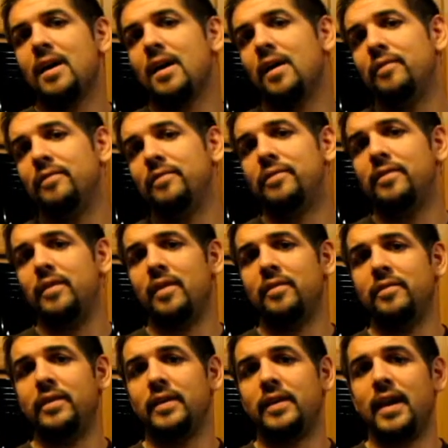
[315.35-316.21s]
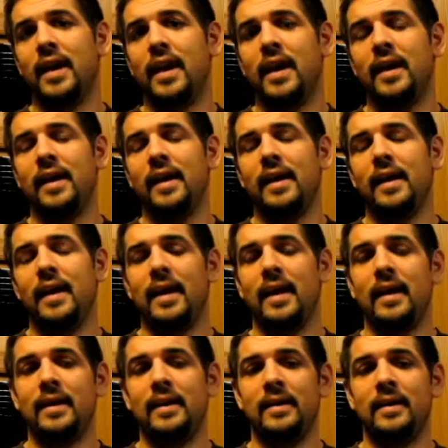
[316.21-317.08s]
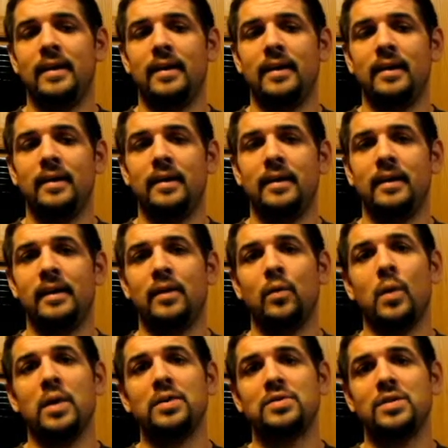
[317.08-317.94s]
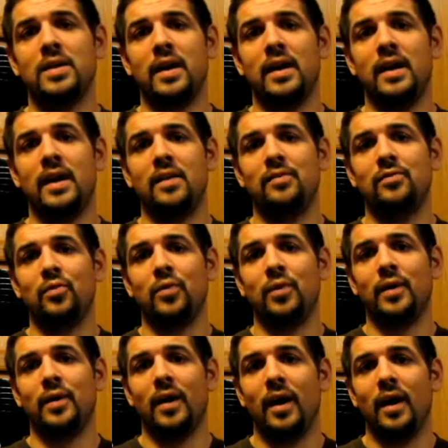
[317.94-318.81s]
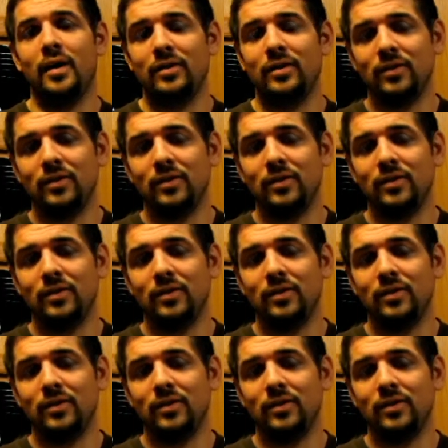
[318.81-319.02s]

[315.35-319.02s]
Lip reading: of the keg and a question I have for you guys.